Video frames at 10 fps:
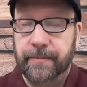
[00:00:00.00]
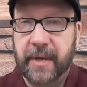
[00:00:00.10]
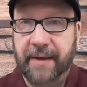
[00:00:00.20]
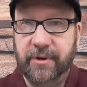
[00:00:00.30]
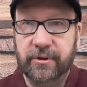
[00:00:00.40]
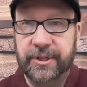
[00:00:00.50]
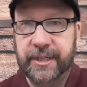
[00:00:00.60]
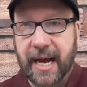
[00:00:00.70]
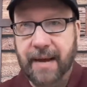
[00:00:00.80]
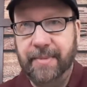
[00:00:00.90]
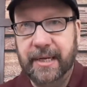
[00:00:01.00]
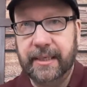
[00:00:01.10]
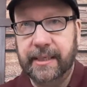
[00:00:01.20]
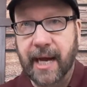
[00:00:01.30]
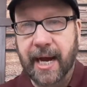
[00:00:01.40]
You have your
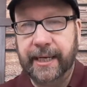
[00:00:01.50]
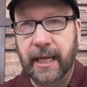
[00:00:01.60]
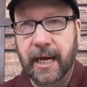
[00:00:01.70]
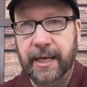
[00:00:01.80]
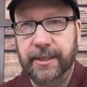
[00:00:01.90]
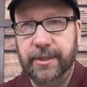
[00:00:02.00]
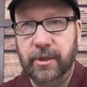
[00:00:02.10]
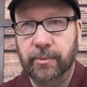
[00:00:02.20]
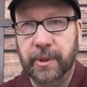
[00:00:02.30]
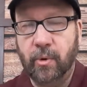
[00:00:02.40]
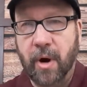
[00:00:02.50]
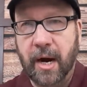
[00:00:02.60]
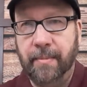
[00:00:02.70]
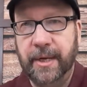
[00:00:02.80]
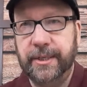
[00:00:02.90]
assignment guidelines, your
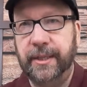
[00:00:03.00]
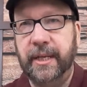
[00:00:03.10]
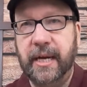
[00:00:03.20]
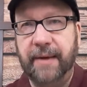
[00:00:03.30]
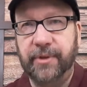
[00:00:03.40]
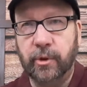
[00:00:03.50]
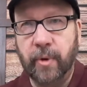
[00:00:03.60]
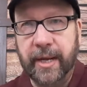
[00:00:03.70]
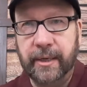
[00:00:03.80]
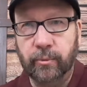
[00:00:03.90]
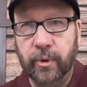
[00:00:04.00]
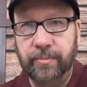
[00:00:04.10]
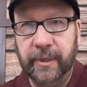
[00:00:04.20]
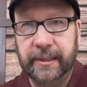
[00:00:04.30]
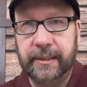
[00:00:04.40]
requirements, and then you have the grading
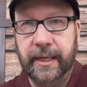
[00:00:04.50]
rubrics.